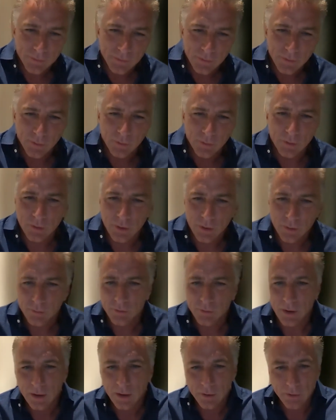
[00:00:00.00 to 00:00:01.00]
We're going to
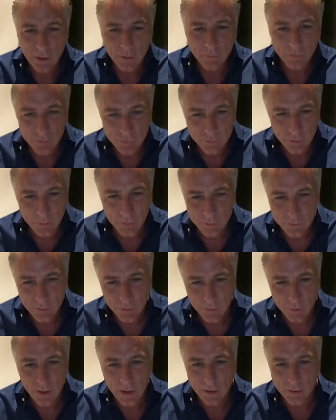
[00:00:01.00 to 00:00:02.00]
try to do that for streamers and
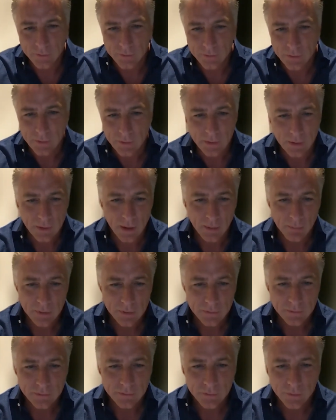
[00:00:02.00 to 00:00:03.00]
creators, and that
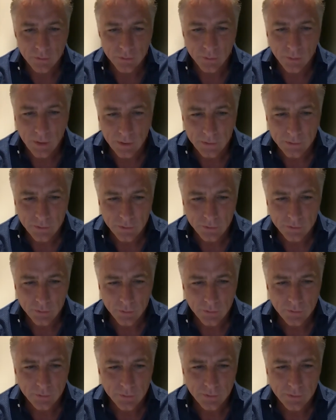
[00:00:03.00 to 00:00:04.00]
business grew well too. So
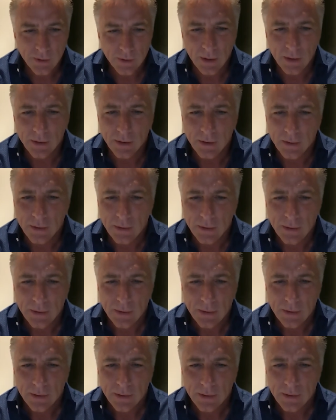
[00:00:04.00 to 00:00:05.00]
we just got,
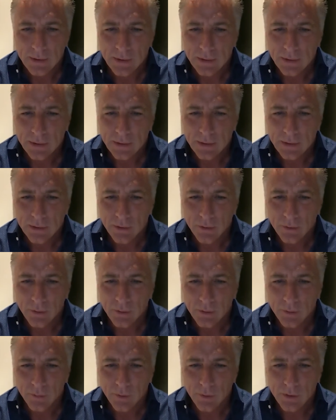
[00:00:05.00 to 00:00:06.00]

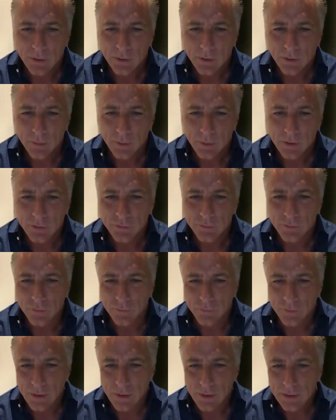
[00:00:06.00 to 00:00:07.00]
whether it's for
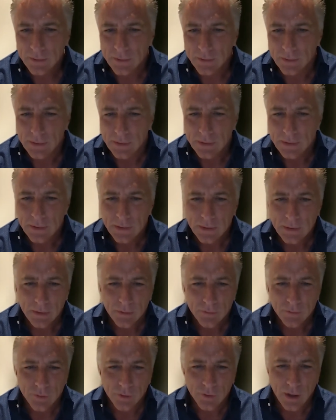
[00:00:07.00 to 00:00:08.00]
fun,
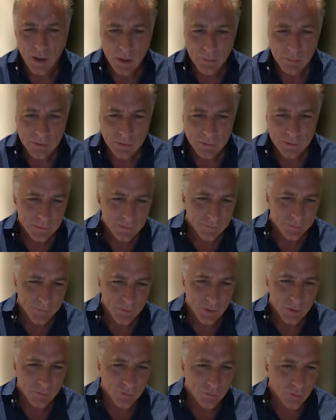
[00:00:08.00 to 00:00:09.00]
for hobbies,
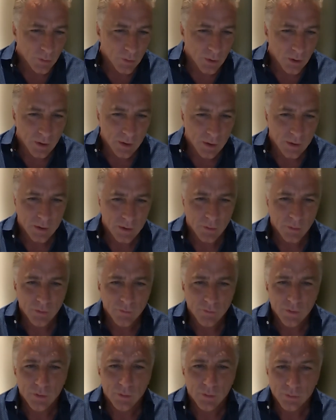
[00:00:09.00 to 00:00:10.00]
or for work, we
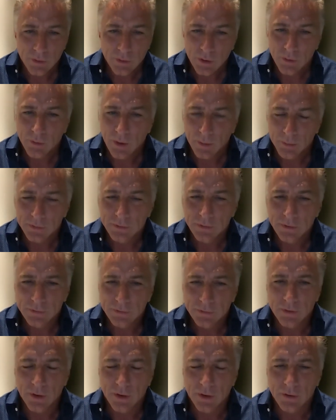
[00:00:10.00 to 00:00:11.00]
feel really well
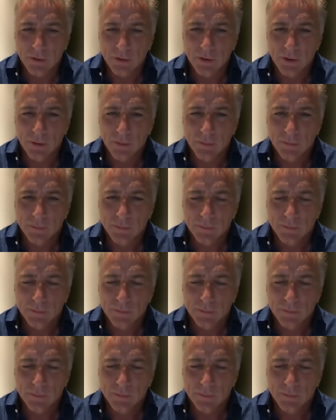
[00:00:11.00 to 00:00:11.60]
positioned long term.